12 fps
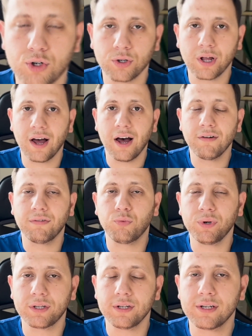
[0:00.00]
should have a
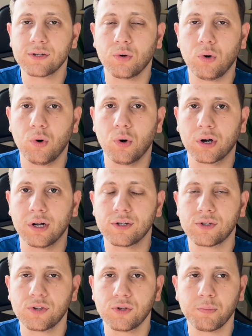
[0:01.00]
witness or a
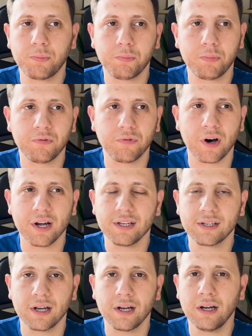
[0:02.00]

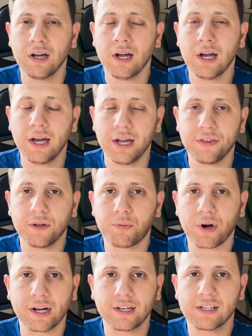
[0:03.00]
supervisor in the
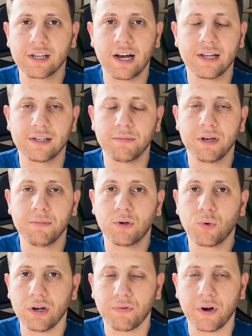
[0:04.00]
practice as a maybe
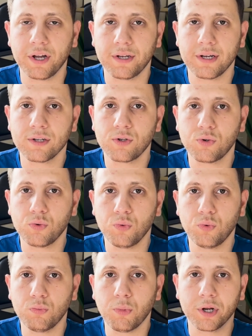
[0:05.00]
qualified nurse
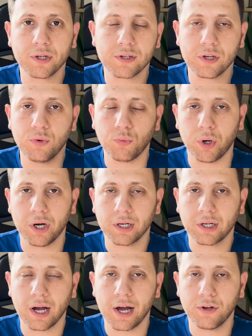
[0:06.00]
to monitor your
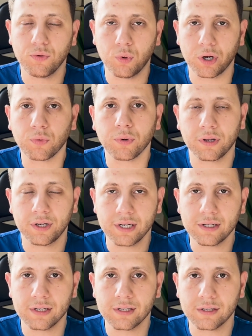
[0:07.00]
work, and you work with a
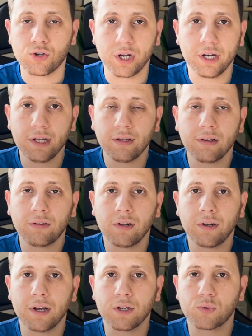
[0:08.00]
dentist. Trainee dental
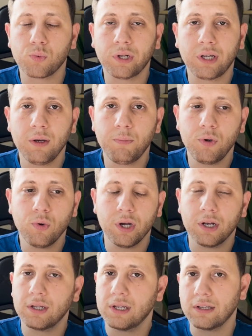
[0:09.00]
nurse will keep you
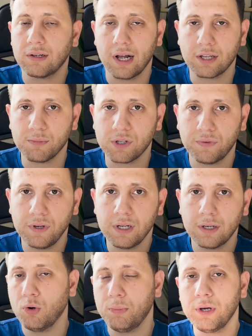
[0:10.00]
in the dental atmosphere.
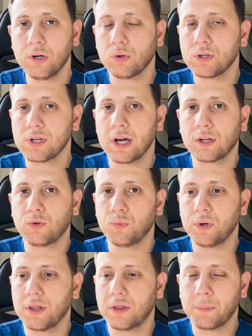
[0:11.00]
You'll be in contact
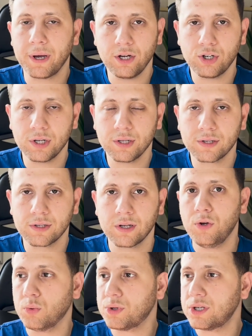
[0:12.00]
with the patients,
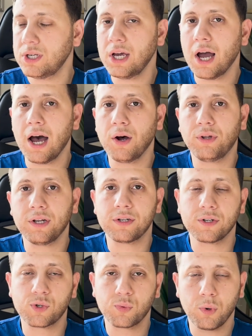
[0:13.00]
you will see how
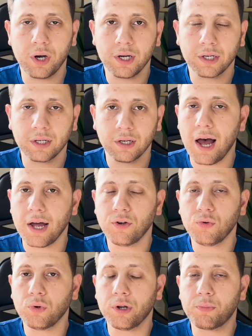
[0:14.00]
dentists work, and
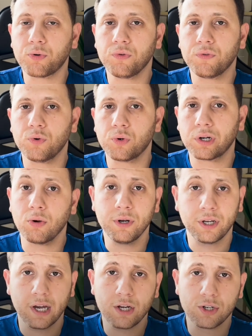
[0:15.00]
you will improve your
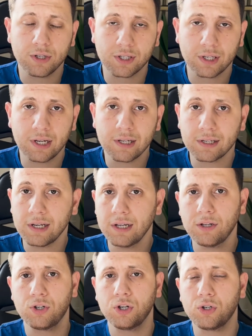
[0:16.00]
communication skills in
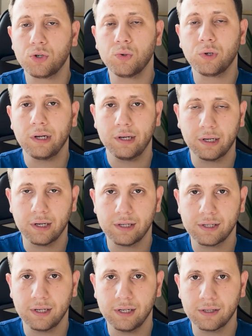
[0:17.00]
addition to clinical
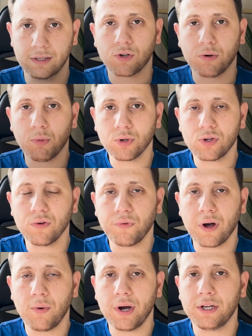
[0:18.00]
skills. So most of
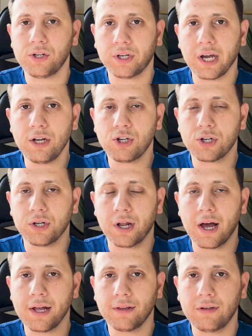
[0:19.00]
our education
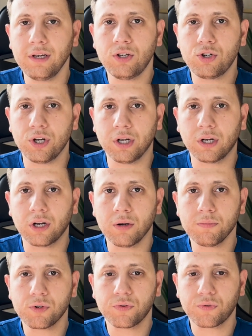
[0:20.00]
and teaching
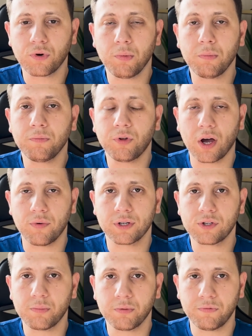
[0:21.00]
comes from direct
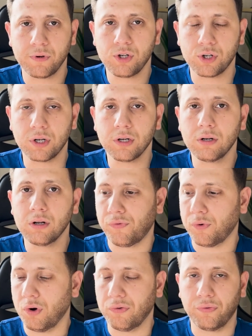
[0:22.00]
supervision
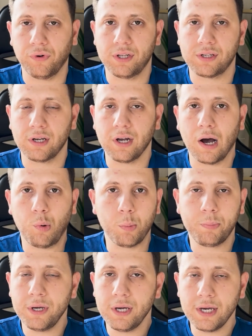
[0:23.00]
of, let's say, our
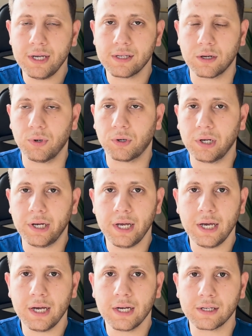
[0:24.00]
peers, our
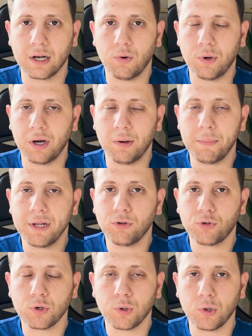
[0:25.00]
colleagues, our
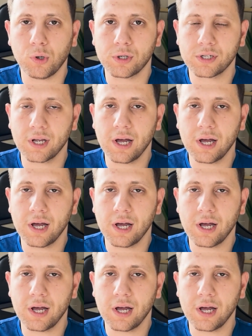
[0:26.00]
mentors